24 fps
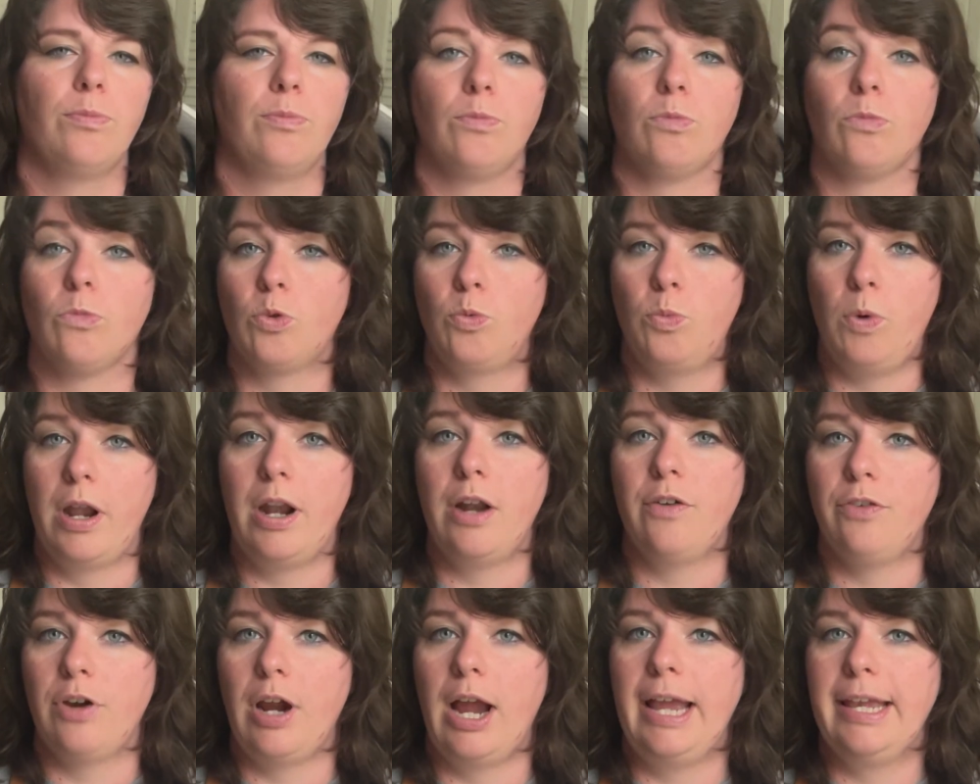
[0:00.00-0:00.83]

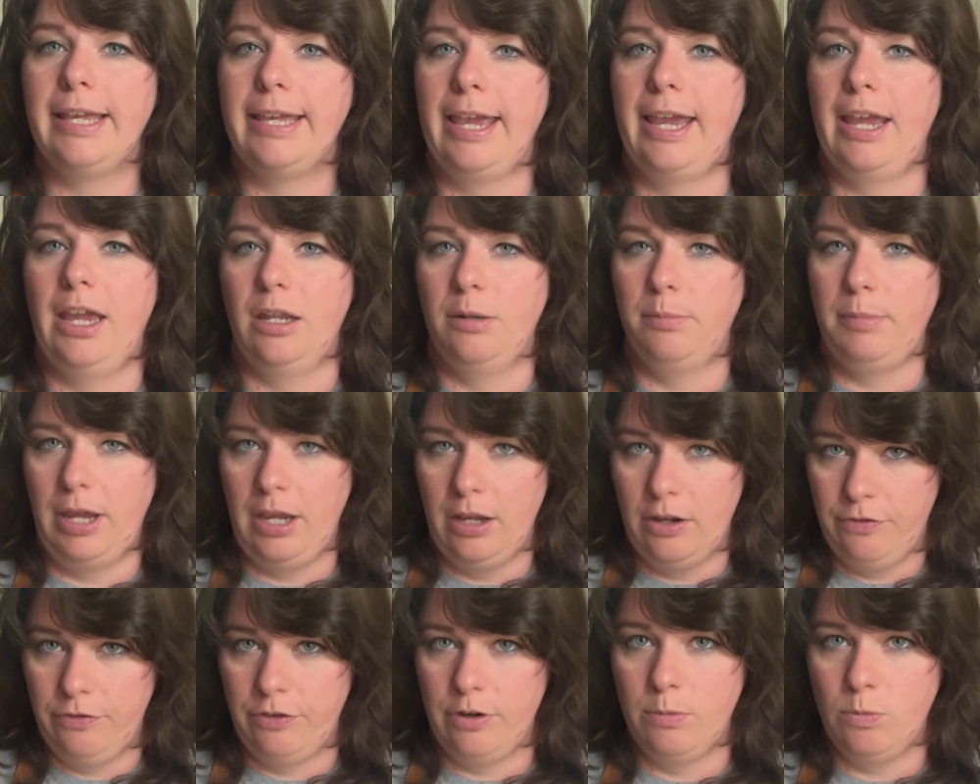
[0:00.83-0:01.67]
whatever I can
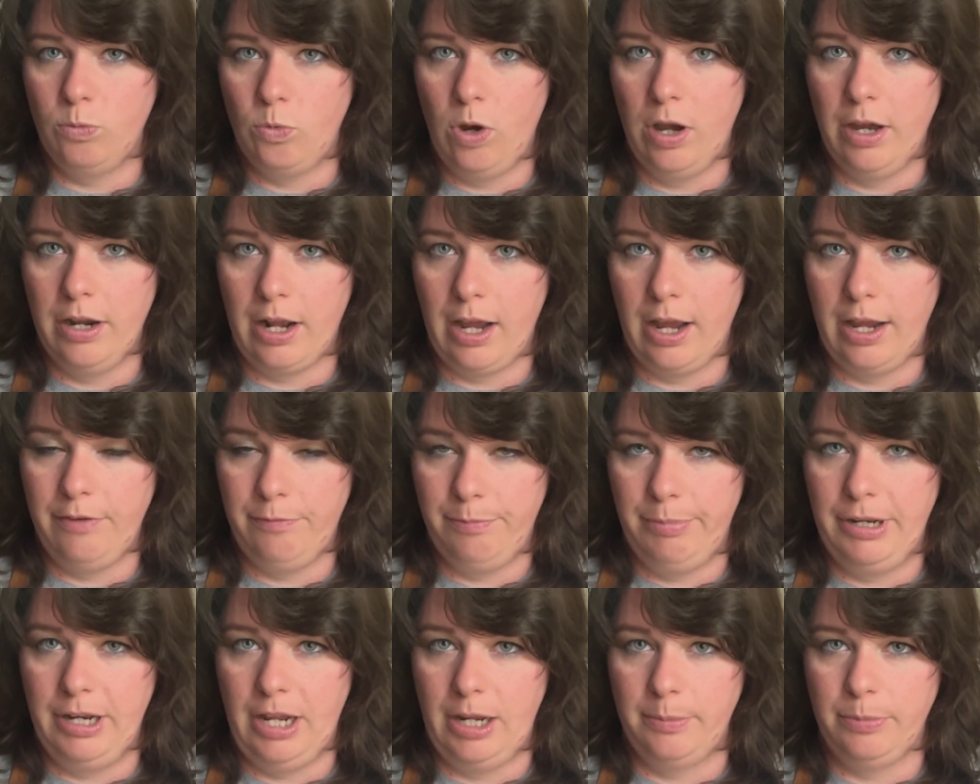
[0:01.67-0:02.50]
make from what I've
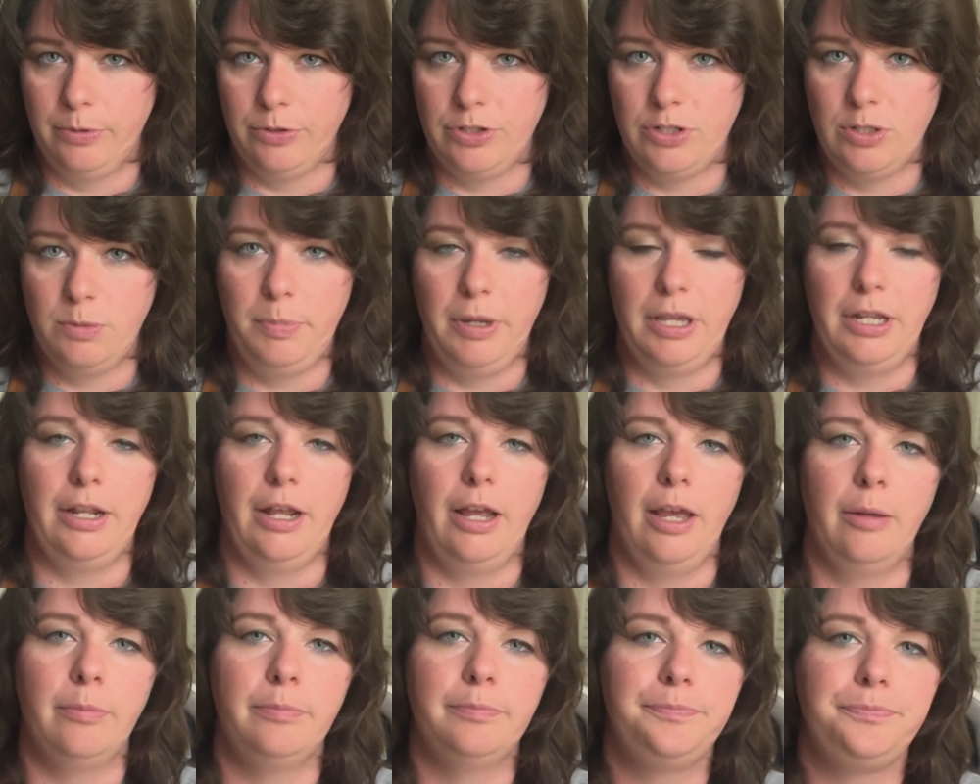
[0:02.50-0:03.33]
been able to spin
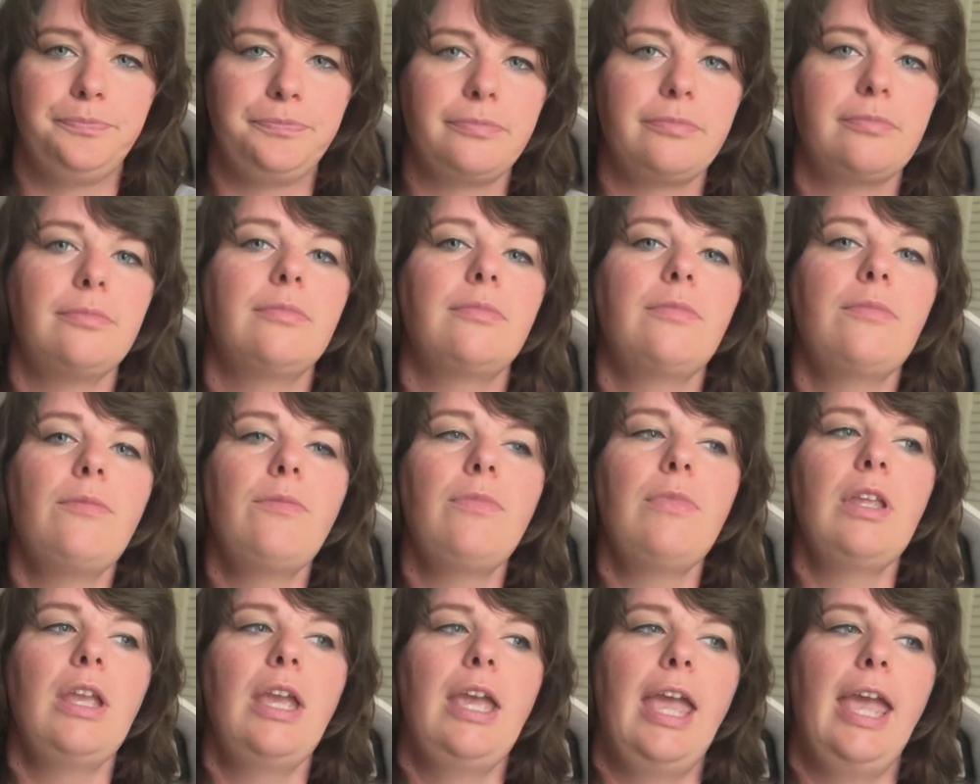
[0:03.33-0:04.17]
up,
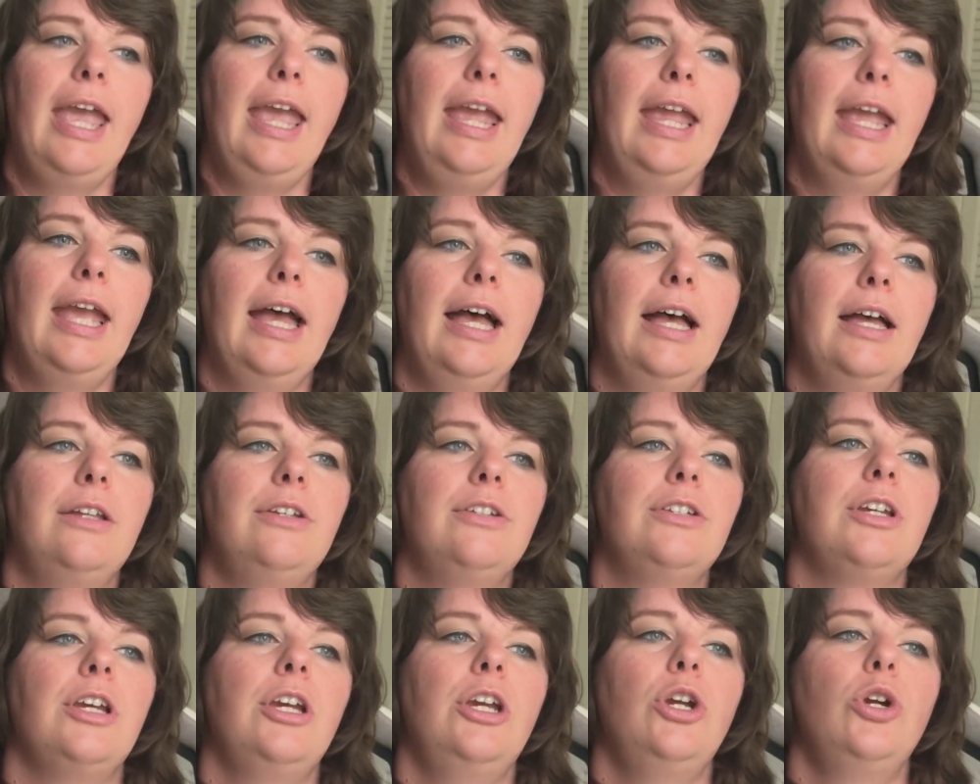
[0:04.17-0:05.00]

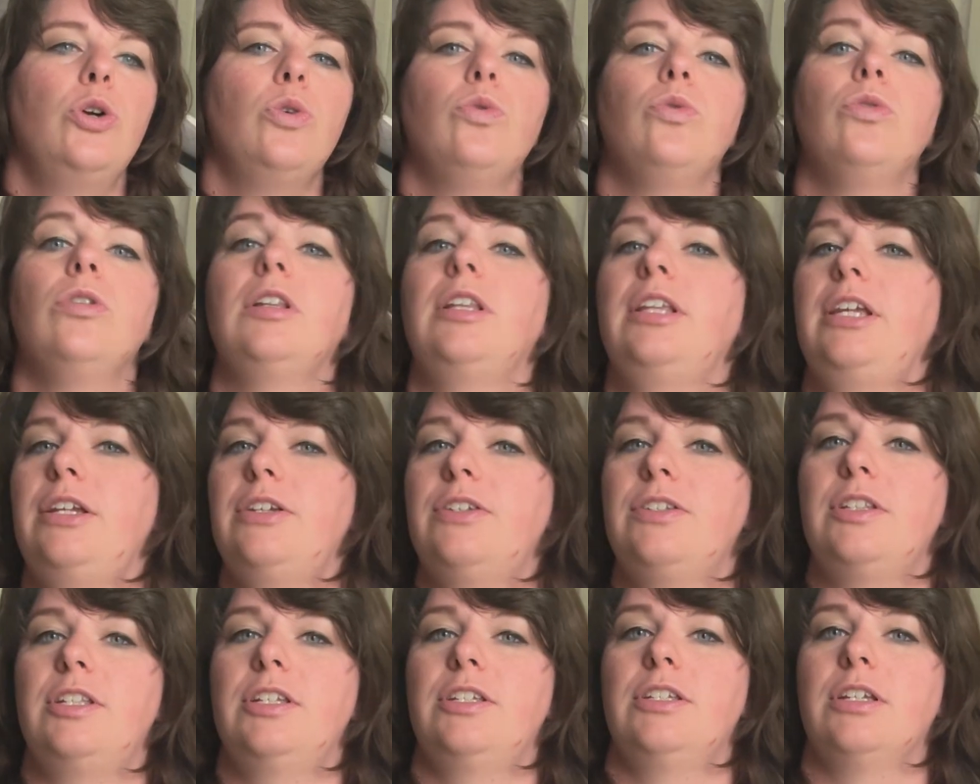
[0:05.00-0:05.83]
and release
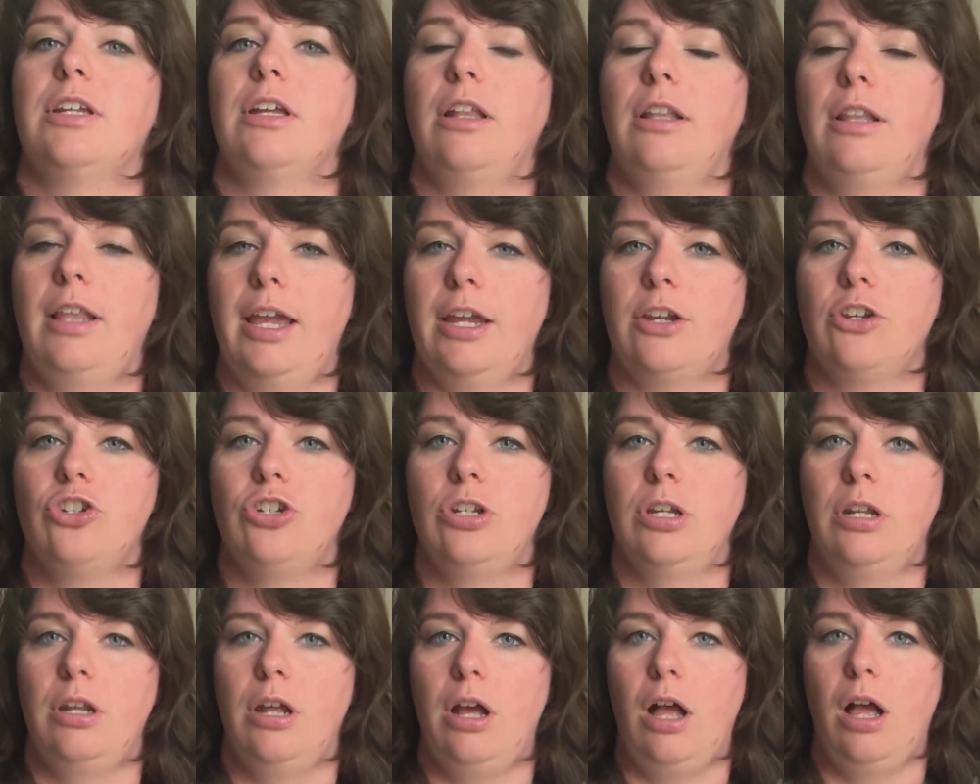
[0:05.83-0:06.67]
this
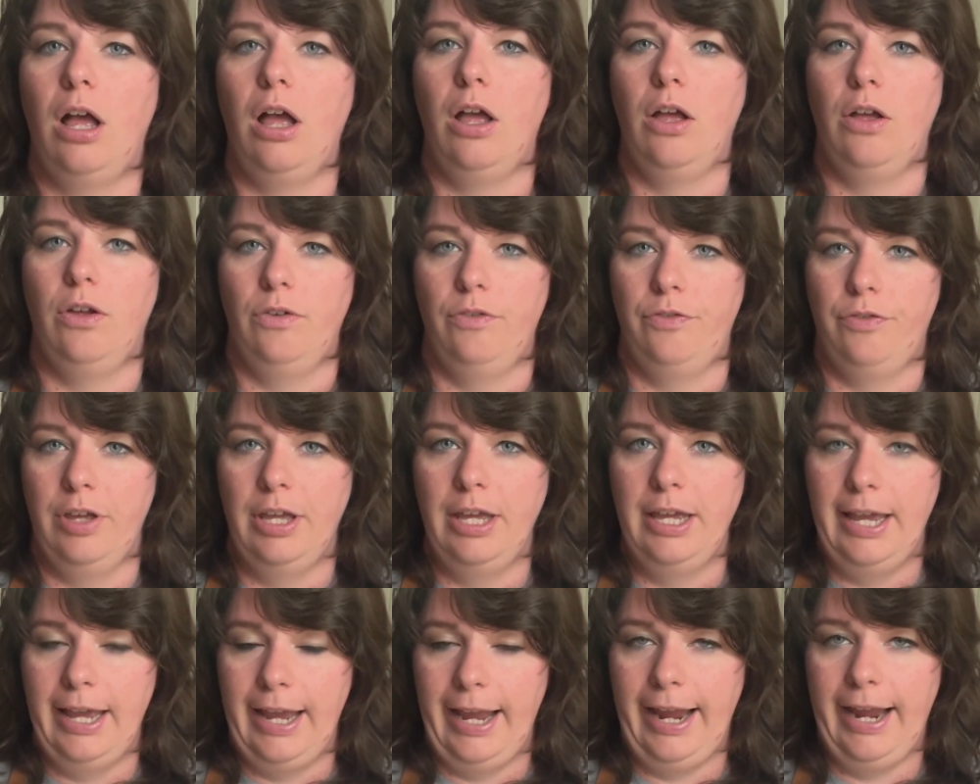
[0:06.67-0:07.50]
collection of
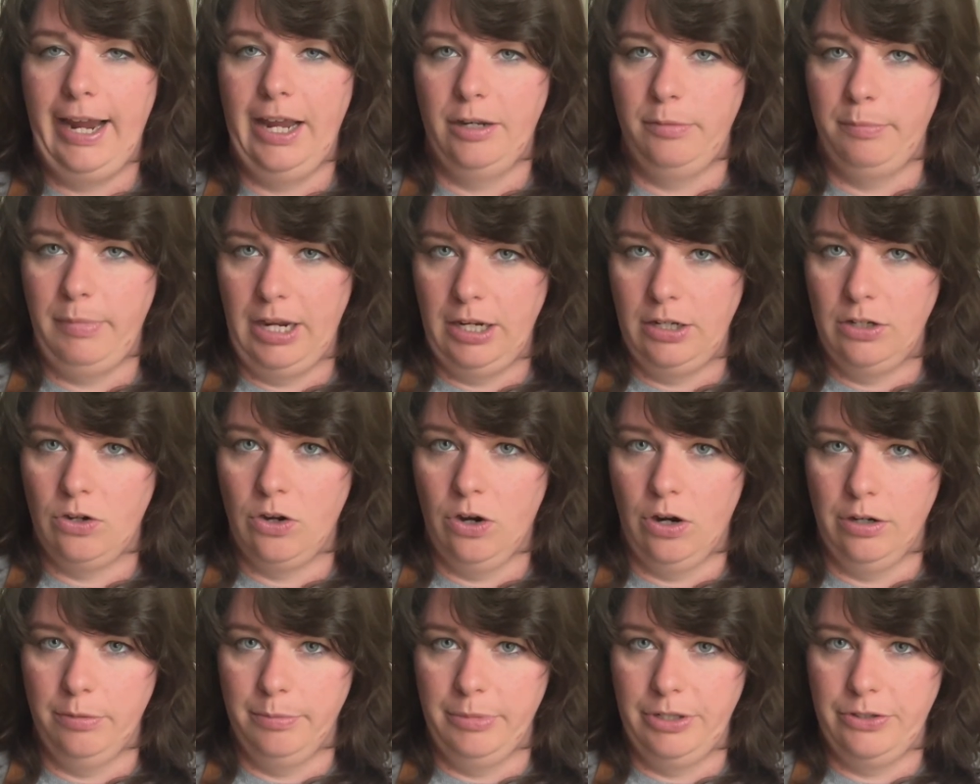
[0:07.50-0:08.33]
handmade
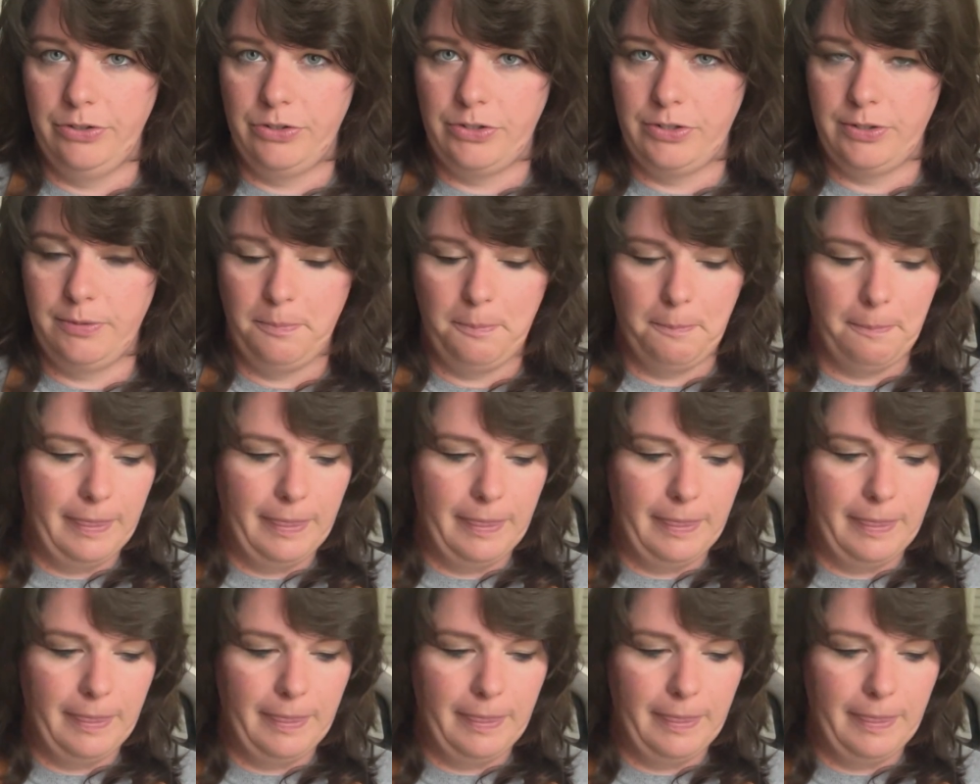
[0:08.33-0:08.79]
garments.